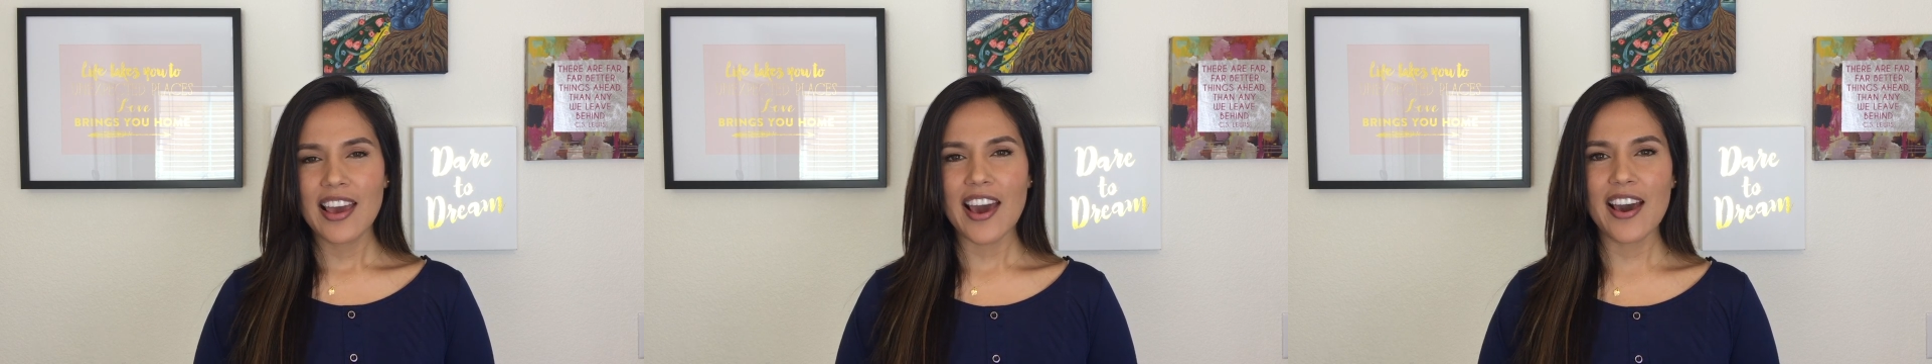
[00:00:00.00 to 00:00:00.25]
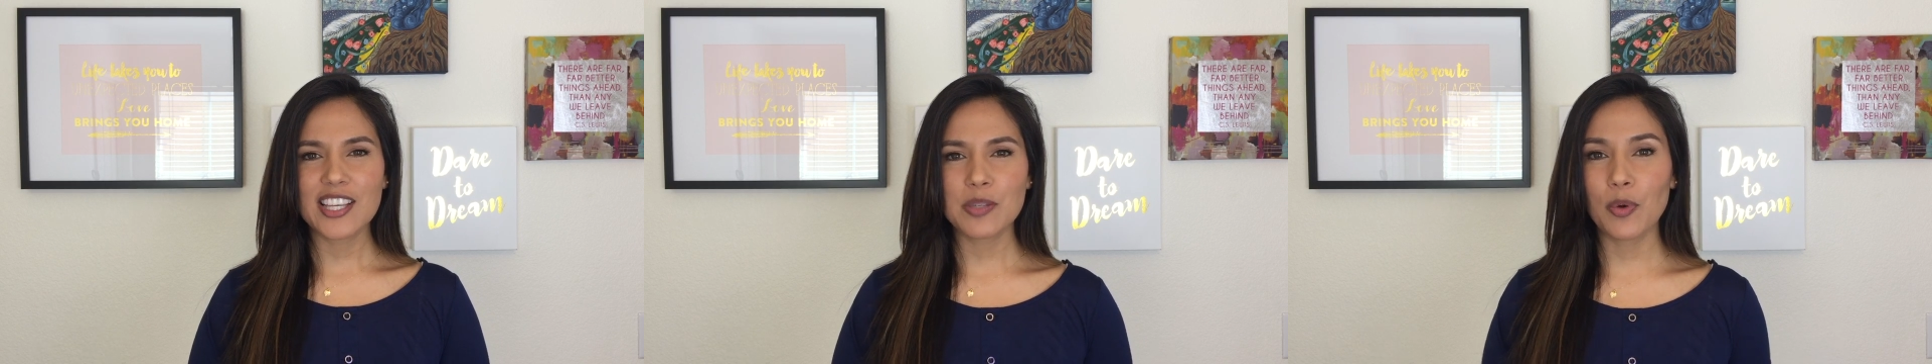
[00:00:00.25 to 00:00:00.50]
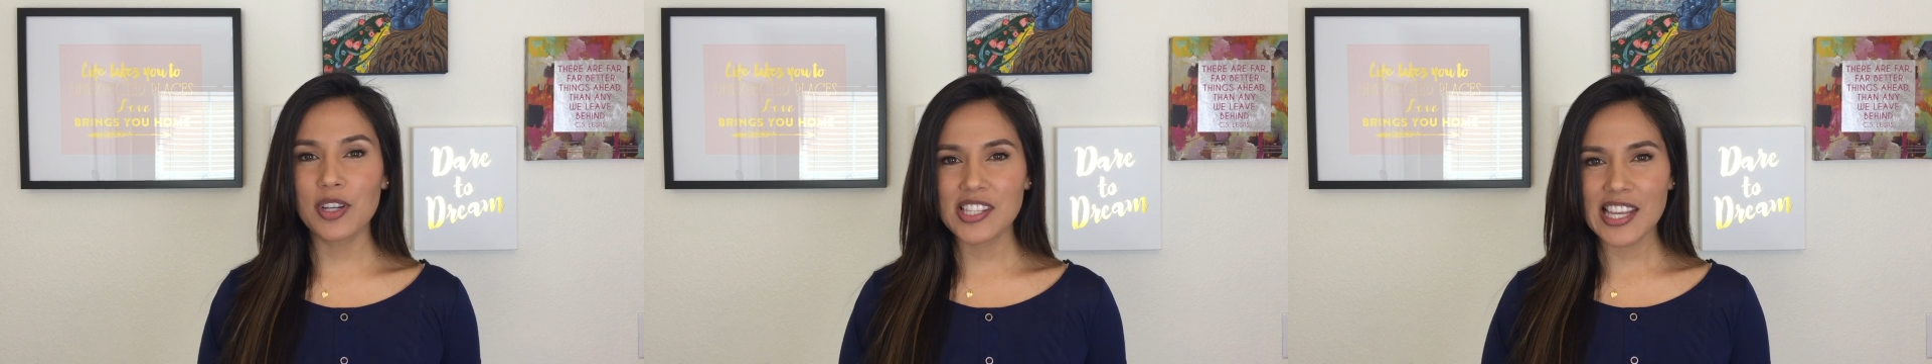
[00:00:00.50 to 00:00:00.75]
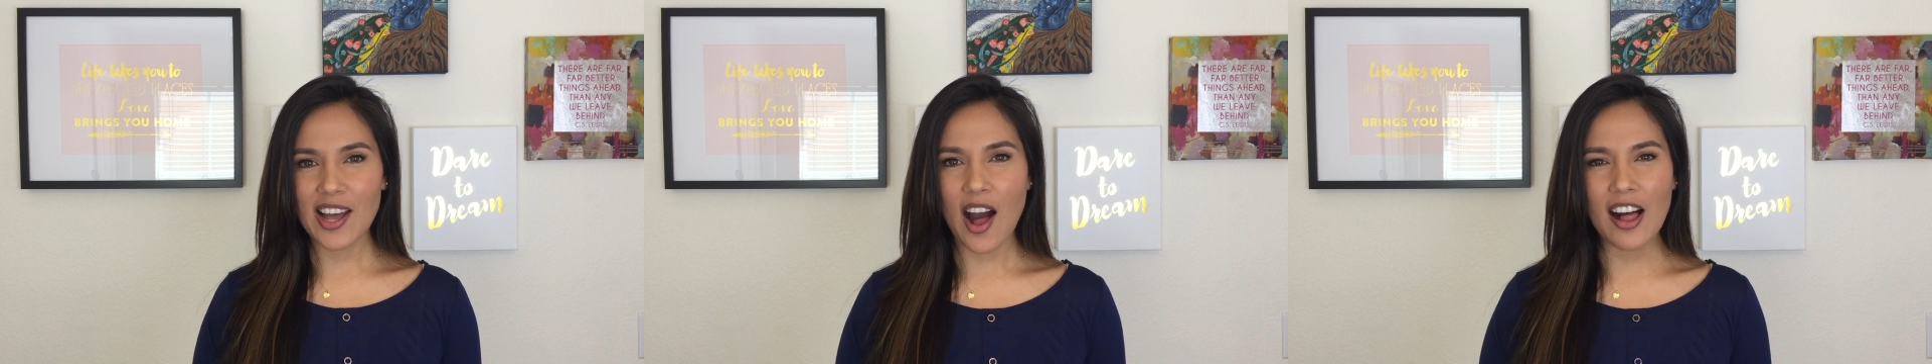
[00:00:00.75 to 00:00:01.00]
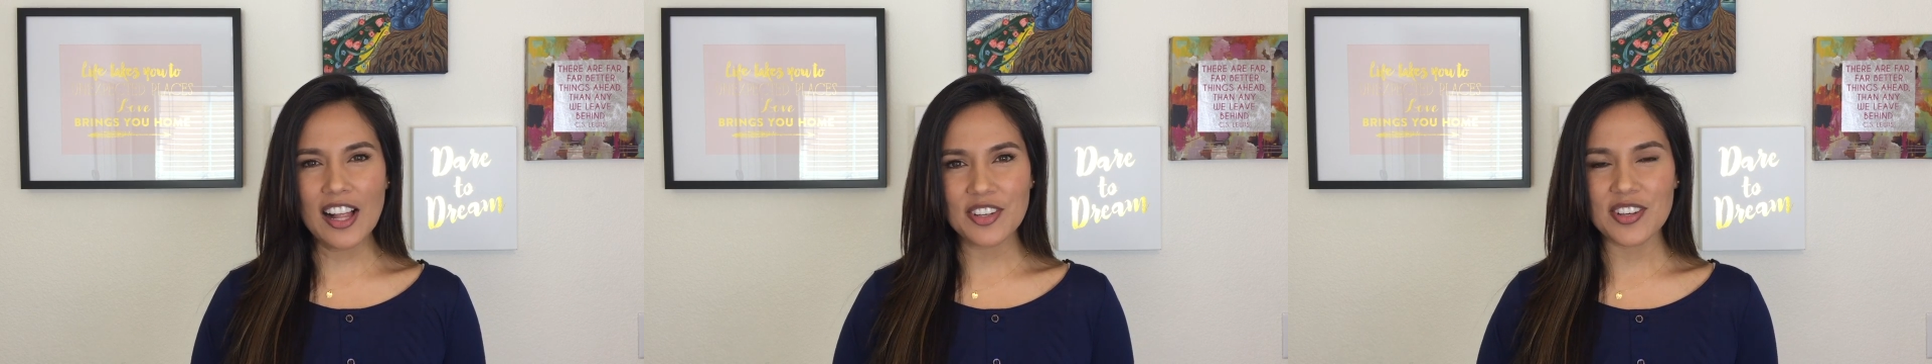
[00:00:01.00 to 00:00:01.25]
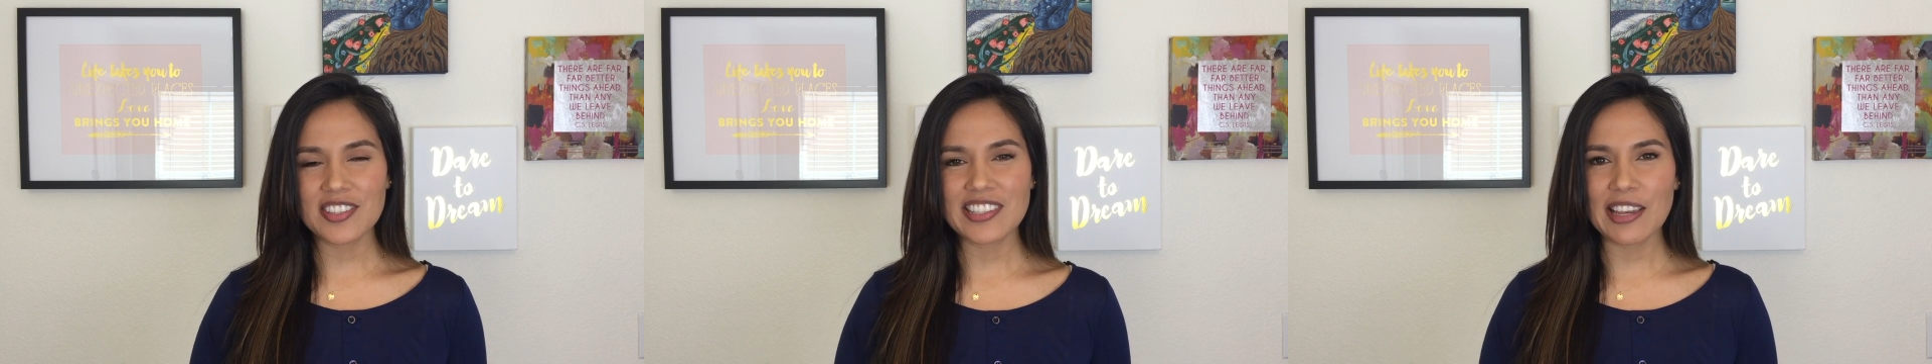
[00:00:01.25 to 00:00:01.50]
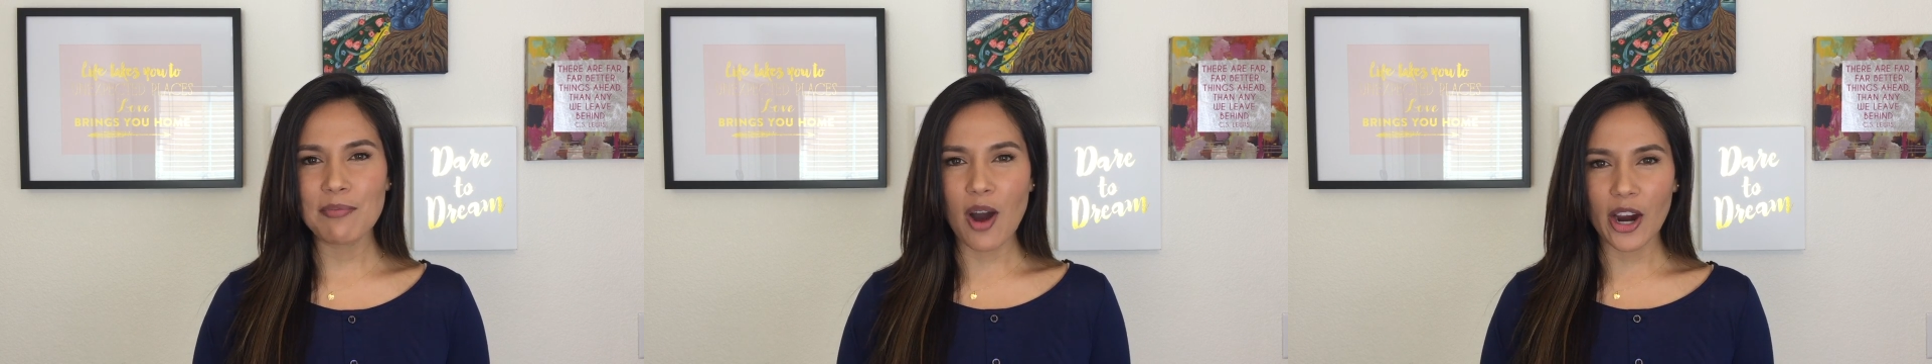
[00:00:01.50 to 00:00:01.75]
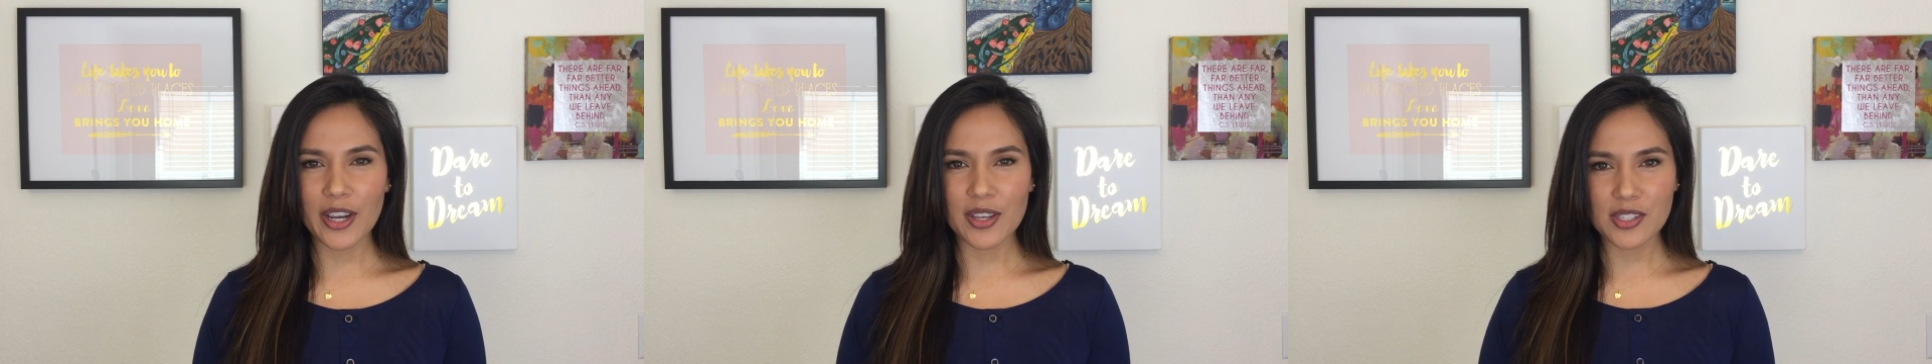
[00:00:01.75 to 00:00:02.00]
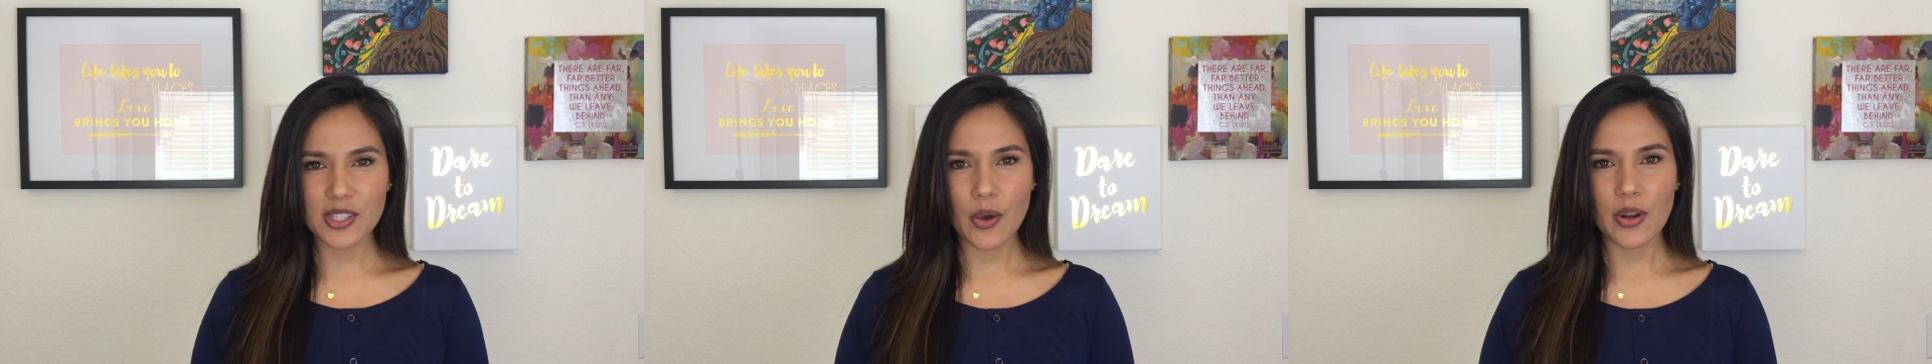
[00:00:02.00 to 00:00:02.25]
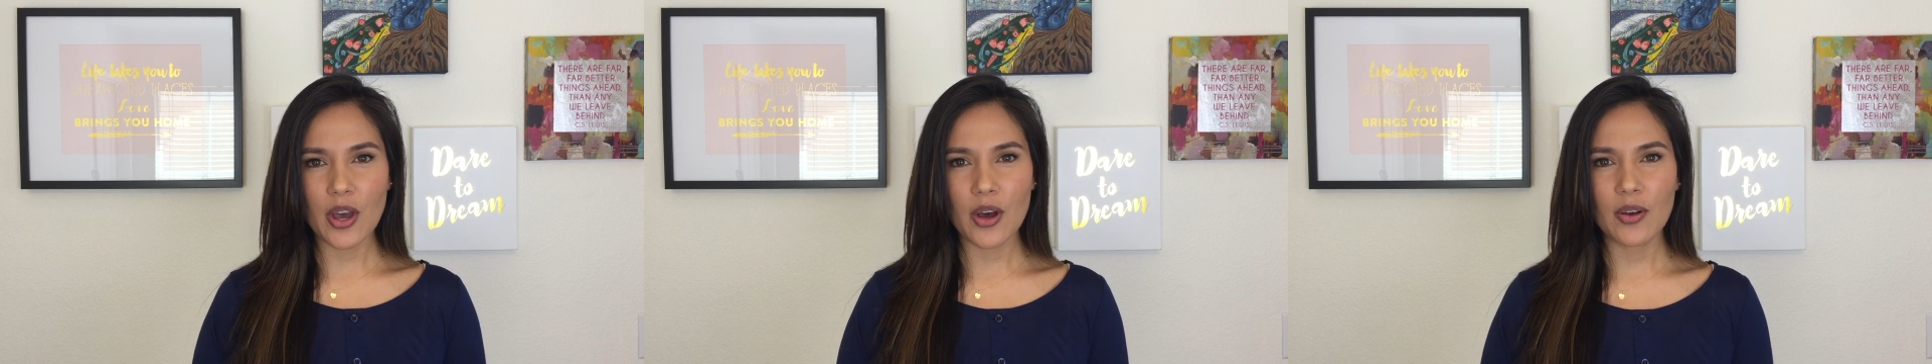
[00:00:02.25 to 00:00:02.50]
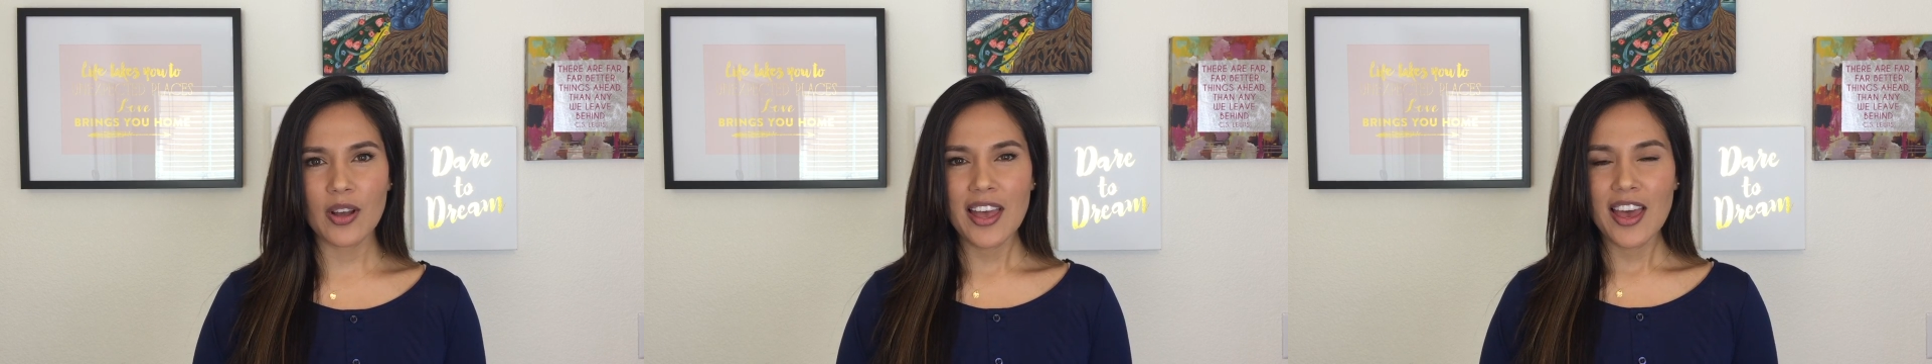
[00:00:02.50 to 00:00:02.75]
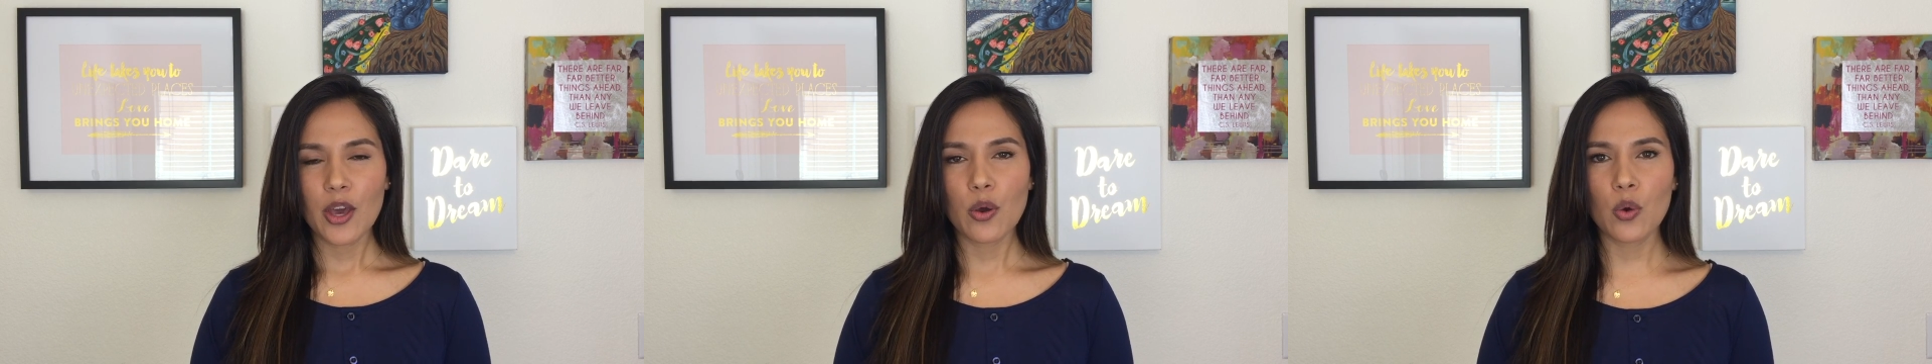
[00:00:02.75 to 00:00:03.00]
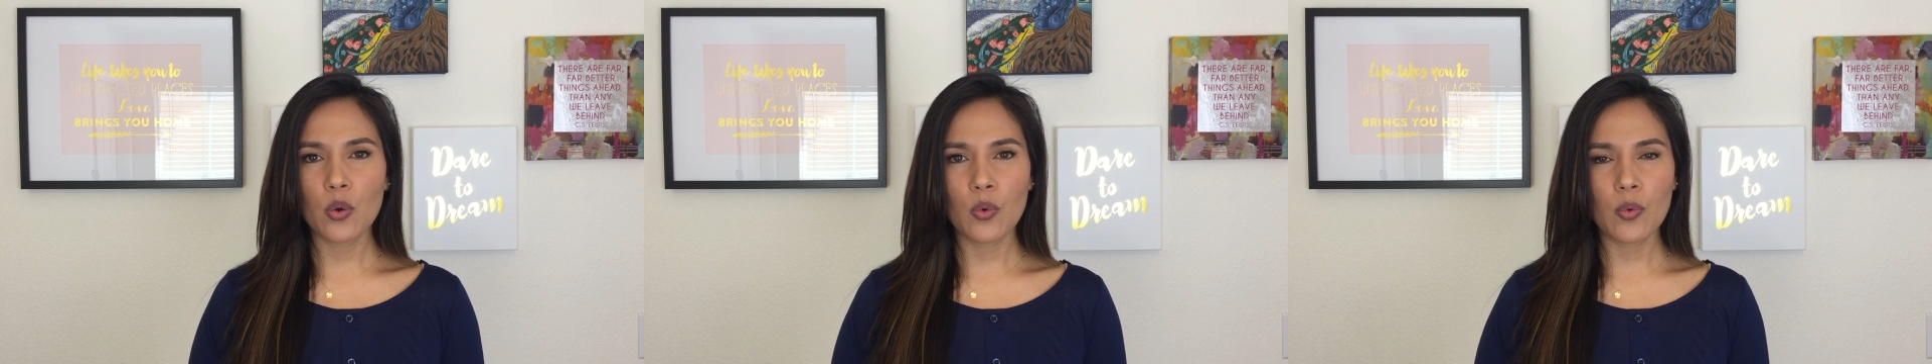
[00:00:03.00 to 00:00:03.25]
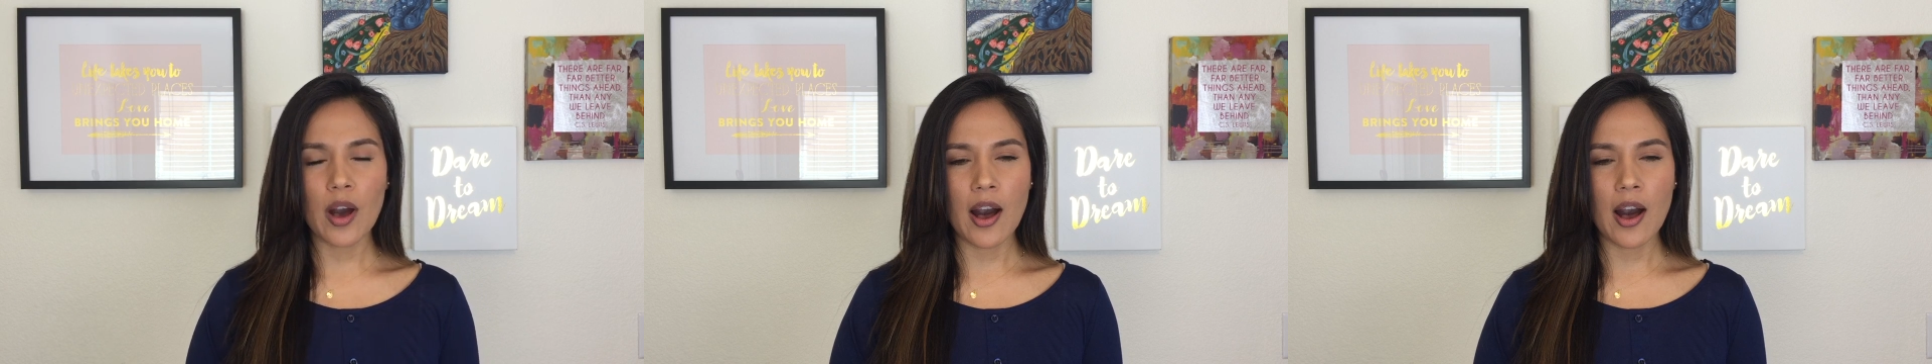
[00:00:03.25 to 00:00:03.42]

a sports psychologist named Soto, who